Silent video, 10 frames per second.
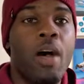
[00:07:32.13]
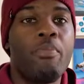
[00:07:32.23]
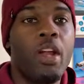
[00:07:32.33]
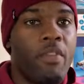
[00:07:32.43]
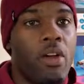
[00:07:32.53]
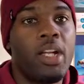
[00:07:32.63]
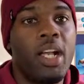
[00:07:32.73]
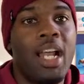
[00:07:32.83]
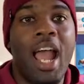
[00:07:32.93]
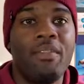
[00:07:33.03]
They're very
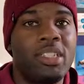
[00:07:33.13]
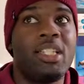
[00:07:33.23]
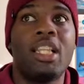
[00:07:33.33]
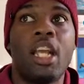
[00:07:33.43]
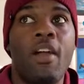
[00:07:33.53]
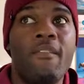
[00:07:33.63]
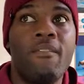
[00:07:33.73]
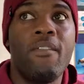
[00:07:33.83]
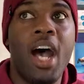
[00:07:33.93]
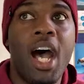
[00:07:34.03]
good. I have to say that they are
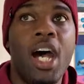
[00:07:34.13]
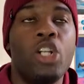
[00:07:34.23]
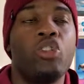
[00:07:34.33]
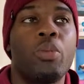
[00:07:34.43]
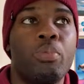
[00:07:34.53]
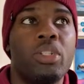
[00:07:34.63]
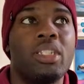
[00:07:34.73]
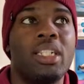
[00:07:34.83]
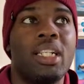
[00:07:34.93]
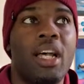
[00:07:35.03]

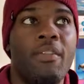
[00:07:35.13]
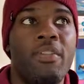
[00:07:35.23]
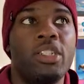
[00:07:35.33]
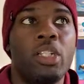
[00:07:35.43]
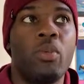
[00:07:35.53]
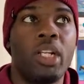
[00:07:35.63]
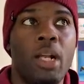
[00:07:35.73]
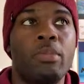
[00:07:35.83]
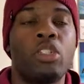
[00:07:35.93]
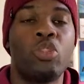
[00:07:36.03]
100% efficient when it
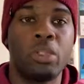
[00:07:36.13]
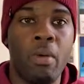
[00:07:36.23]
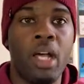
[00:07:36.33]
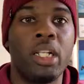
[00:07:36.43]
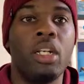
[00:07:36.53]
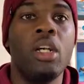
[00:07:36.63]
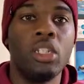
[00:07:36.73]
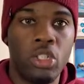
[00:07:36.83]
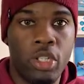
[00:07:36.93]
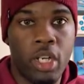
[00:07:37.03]
comes to responding
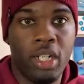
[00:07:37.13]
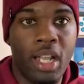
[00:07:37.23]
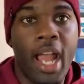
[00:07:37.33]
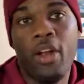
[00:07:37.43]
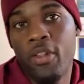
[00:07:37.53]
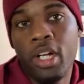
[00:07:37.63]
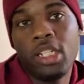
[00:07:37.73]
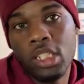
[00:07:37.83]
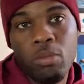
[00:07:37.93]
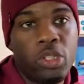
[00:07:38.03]
to their client or their
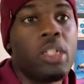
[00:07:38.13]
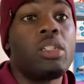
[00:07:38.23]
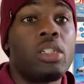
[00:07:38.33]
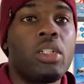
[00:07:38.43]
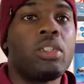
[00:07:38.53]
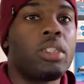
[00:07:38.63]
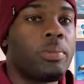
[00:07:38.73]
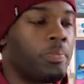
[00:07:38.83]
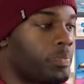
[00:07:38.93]
customers' concerns.